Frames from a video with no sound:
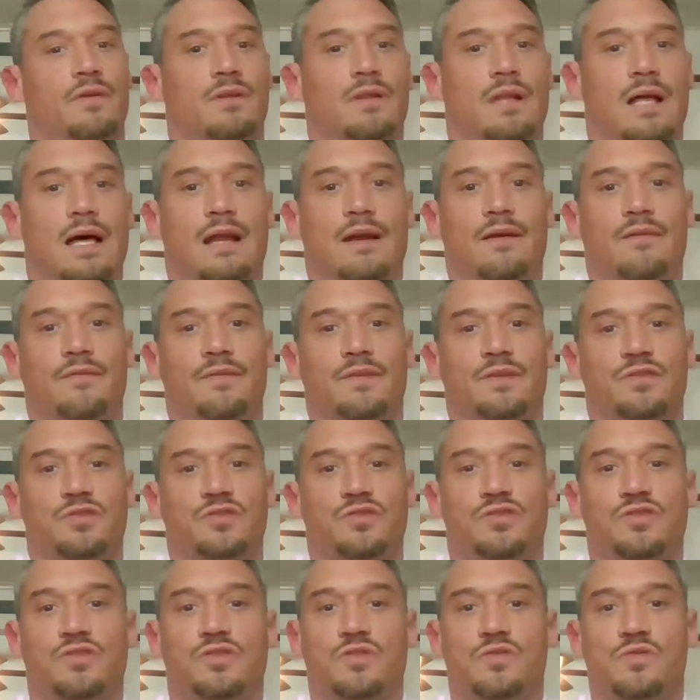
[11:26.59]
a lot of us
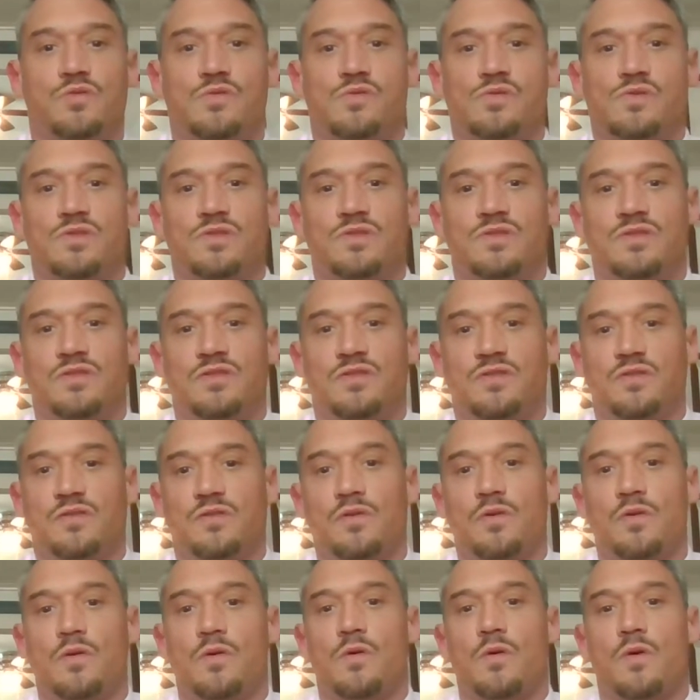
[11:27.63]
choose
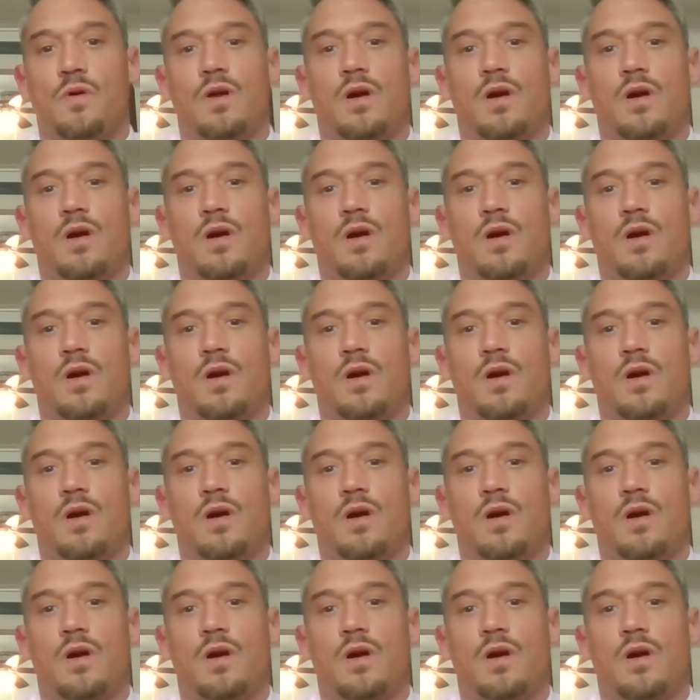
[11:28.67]
to